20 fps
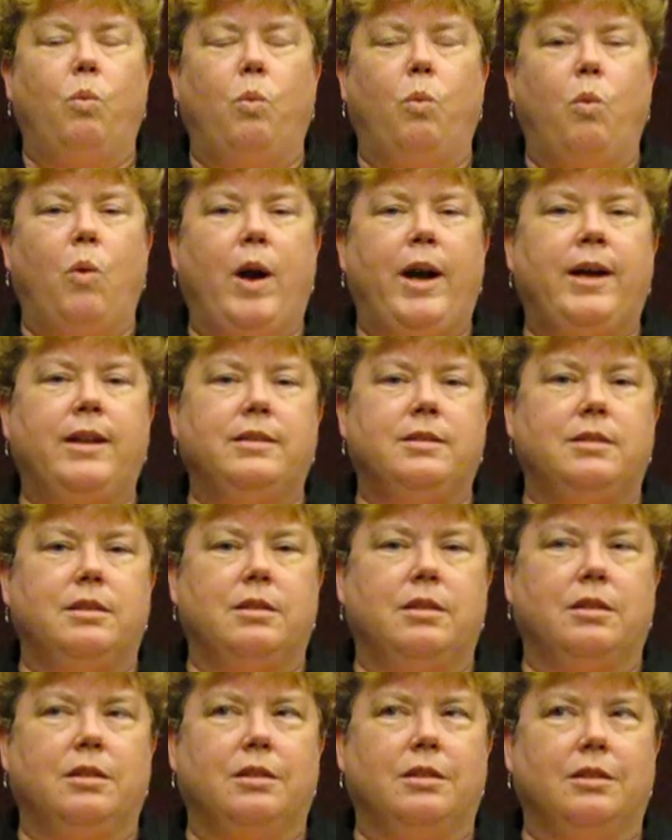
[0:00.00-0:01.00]

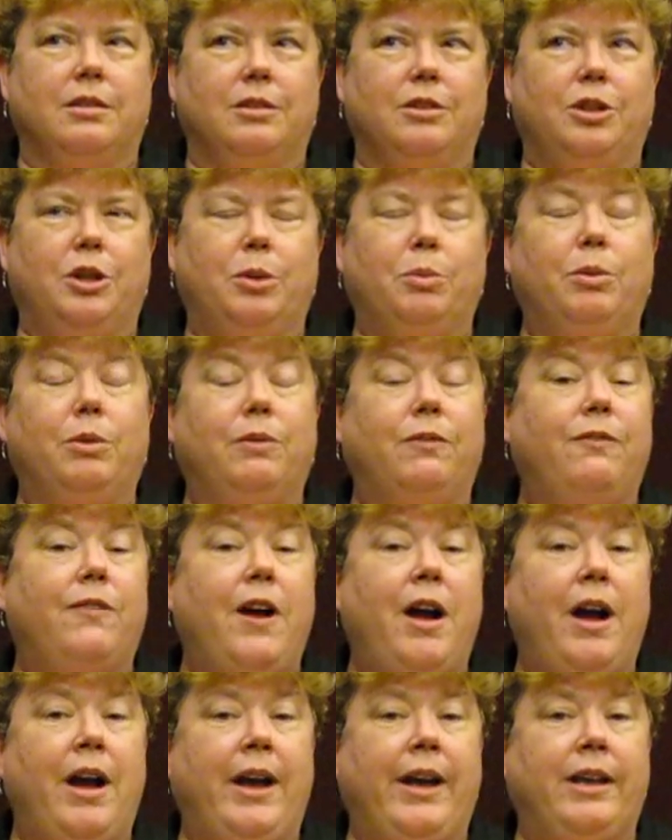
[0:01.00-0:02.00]
What you will
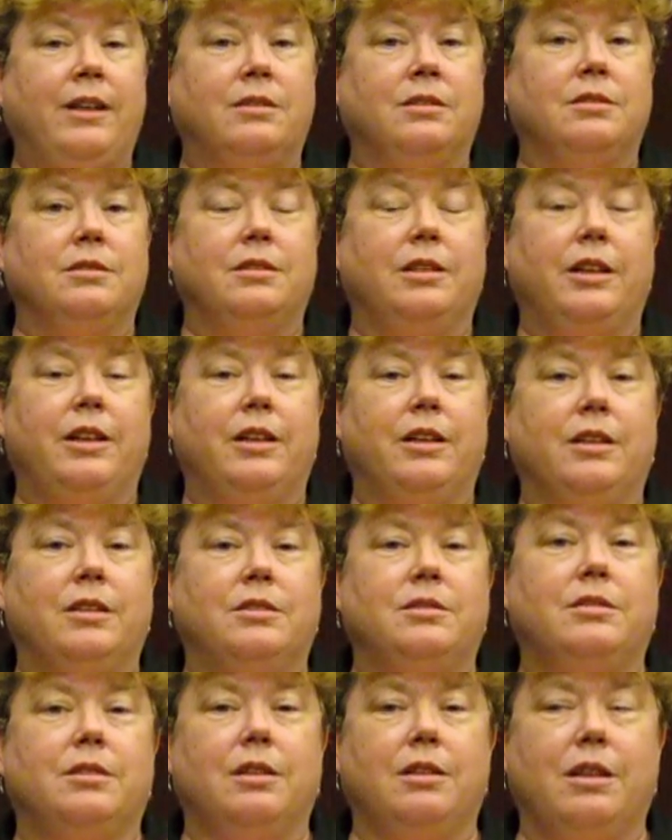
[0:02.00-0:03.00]
find
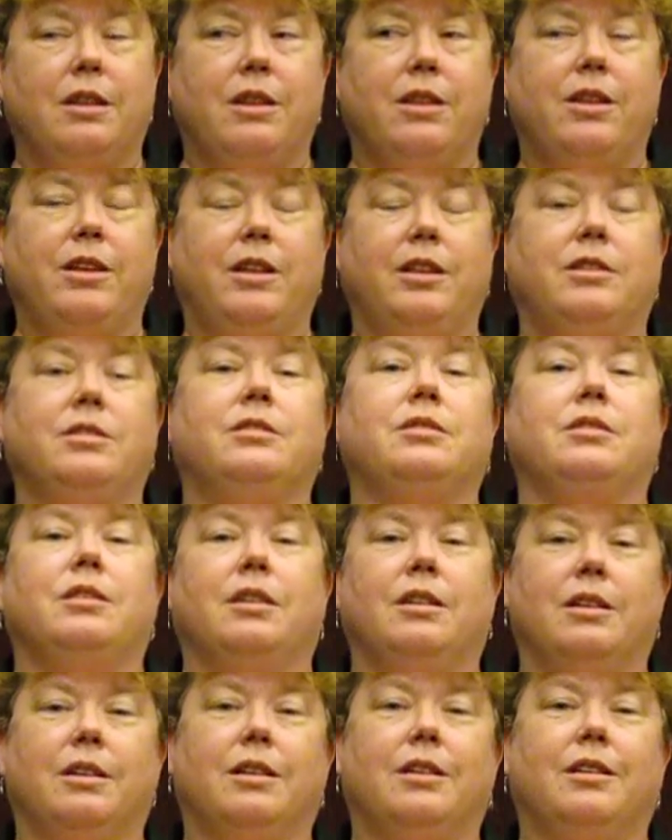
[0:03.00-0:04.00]
is these
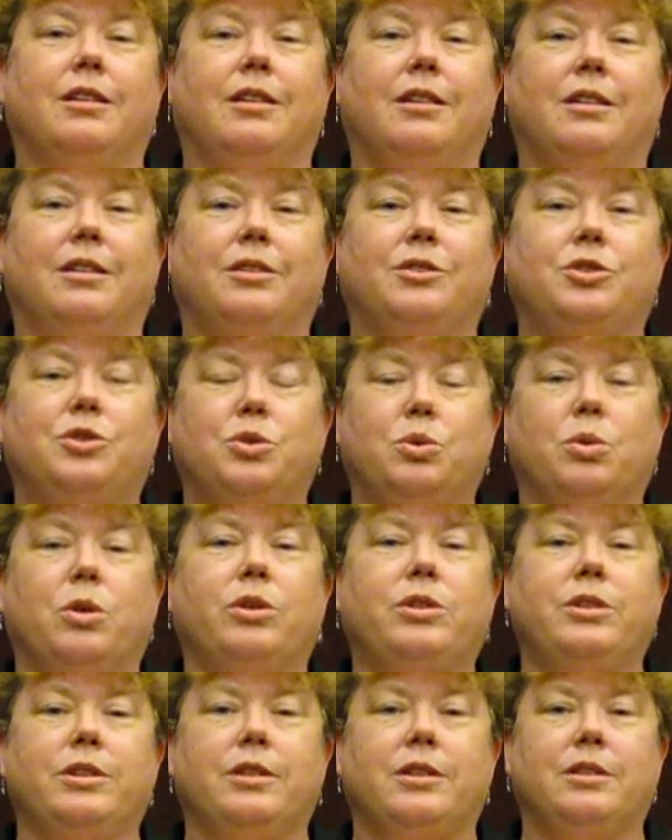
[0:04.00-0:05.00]

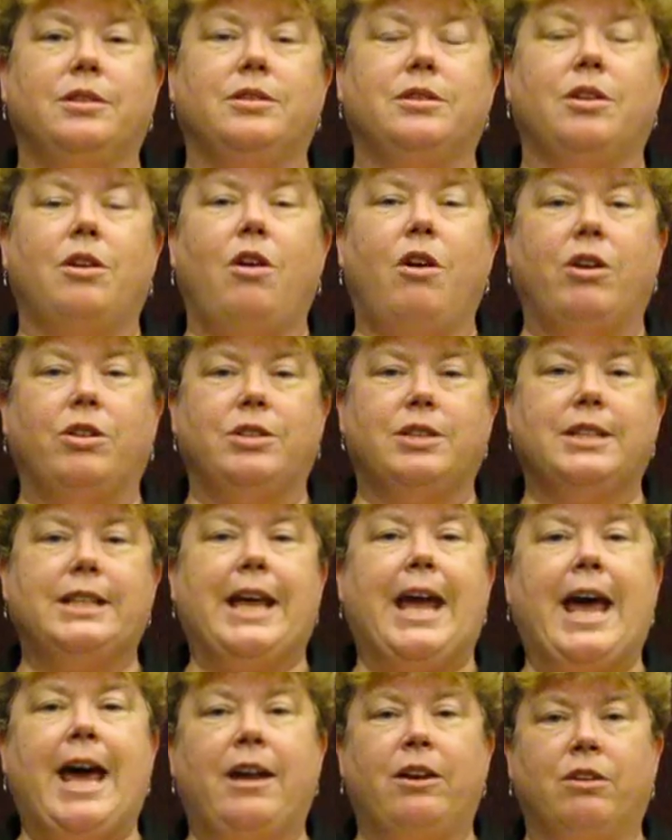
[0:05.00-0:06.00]
sources are
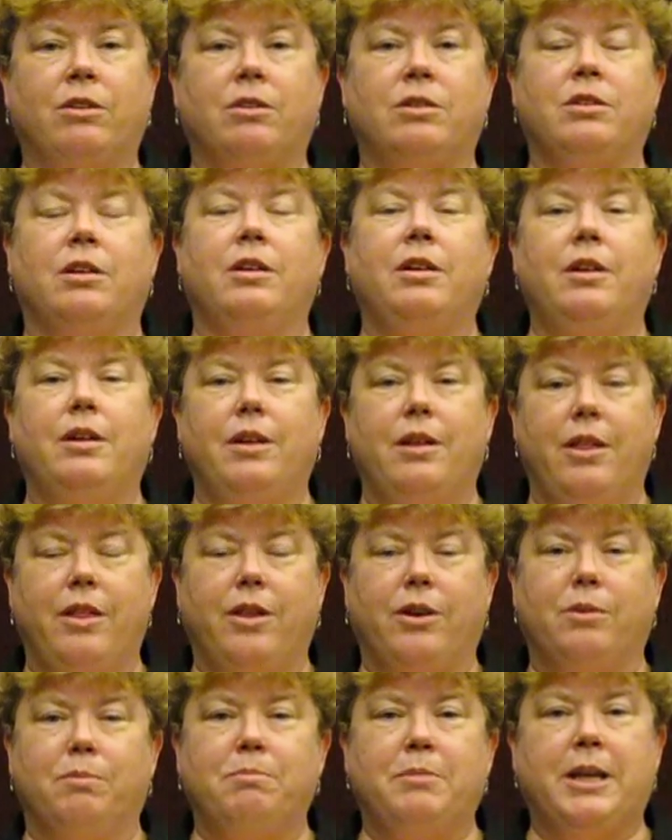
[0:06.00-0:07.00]
scattered,
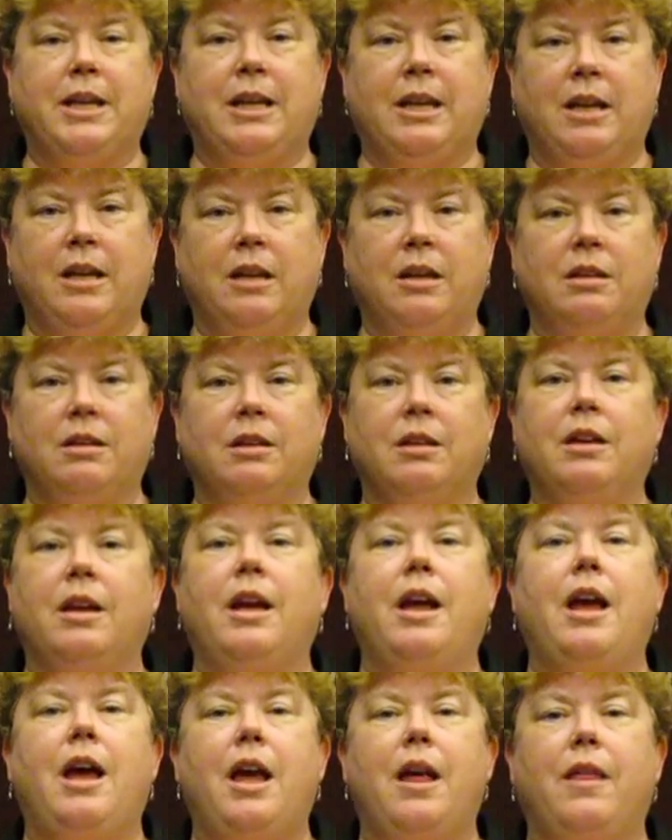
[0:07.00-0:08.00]
they're many,
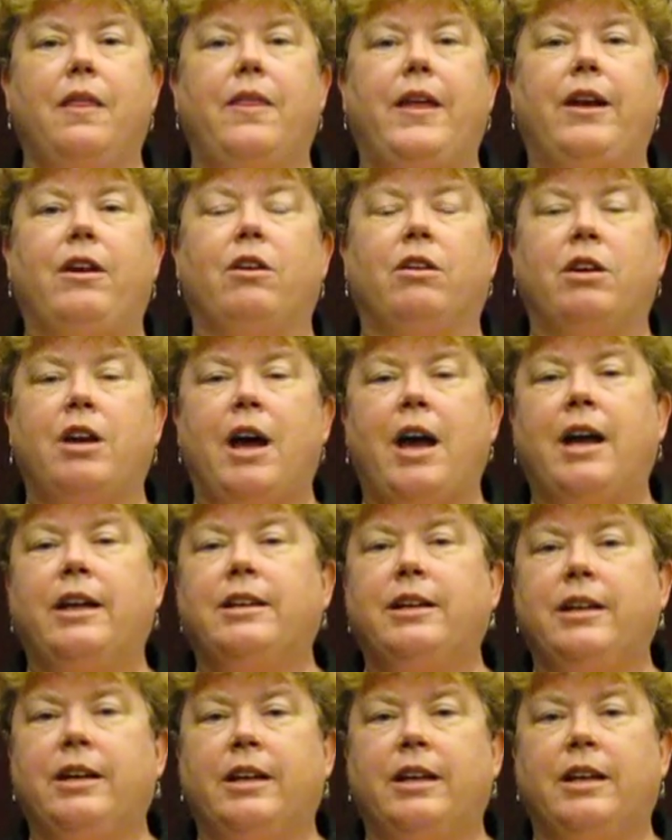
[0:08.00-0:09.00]
they are not
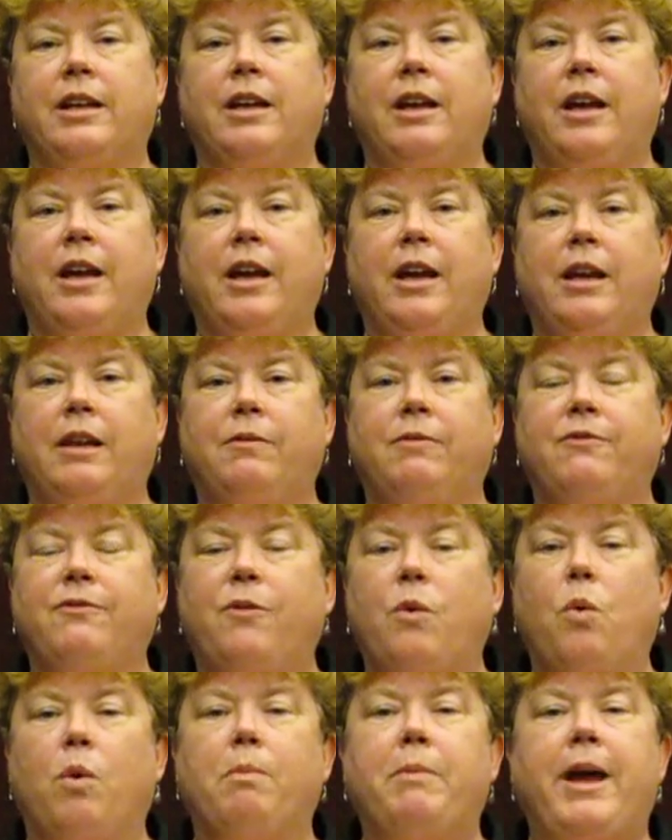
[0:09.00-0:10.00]
in a
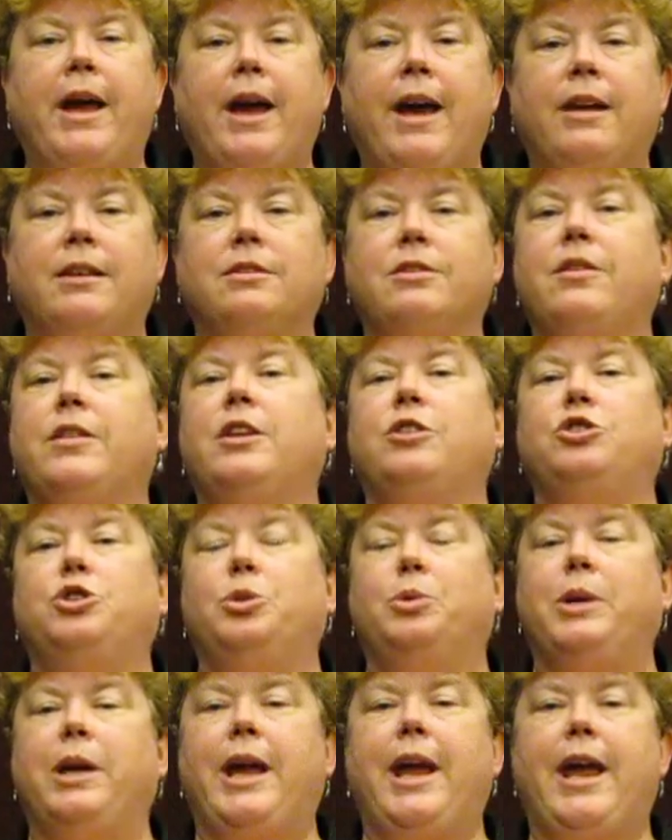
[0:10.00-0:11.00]
format that
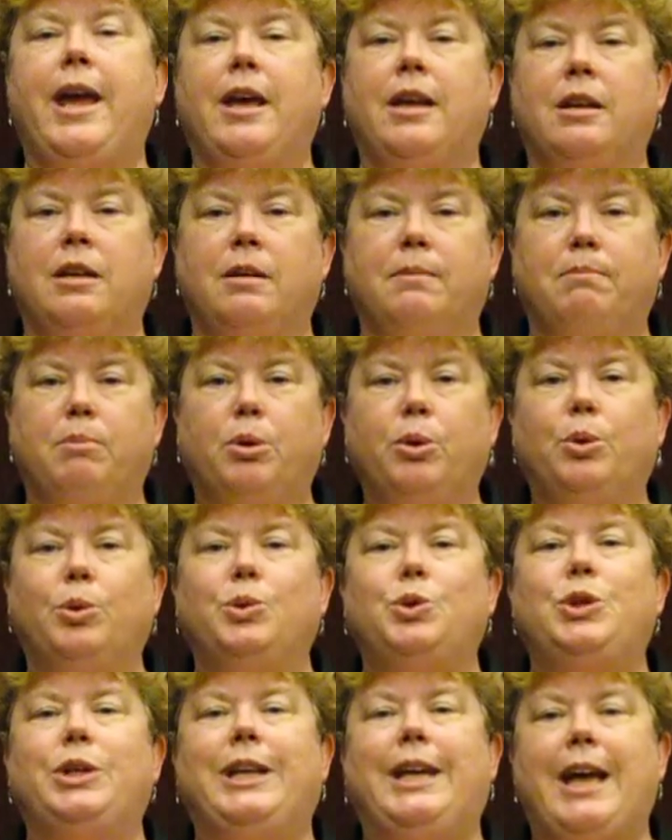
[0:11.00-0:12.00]
you can pull
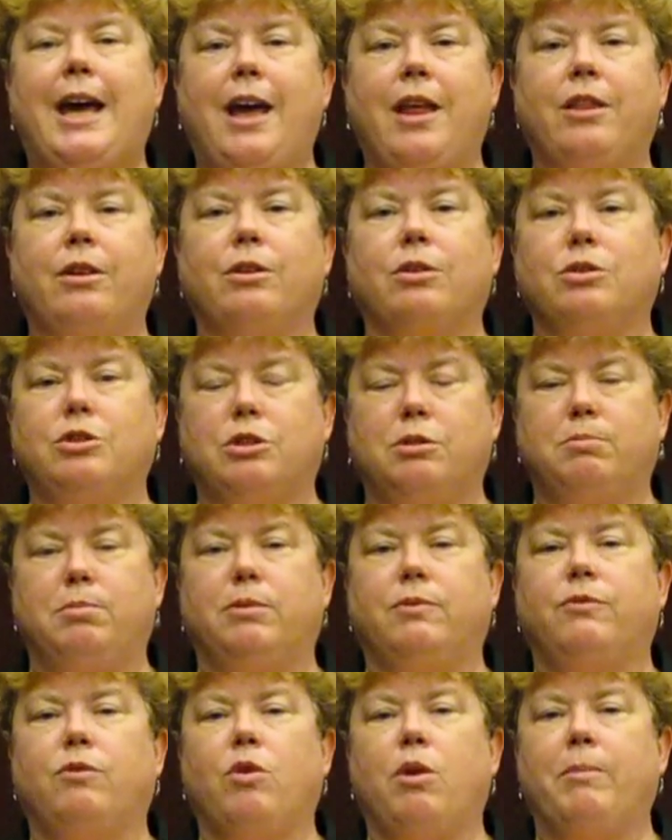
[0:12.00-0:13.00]
together to
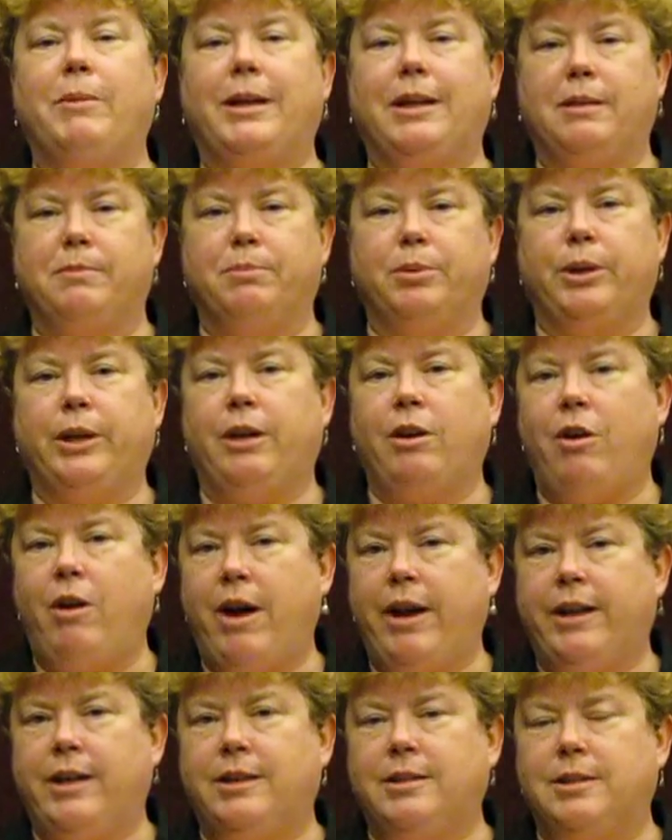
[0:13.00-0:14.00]
perform a complete
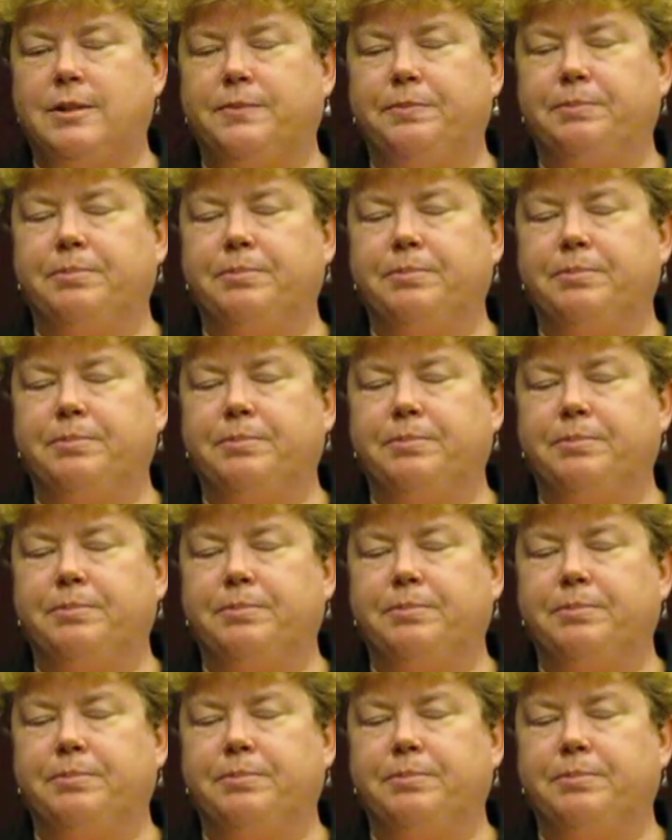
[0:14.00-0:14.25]
audit.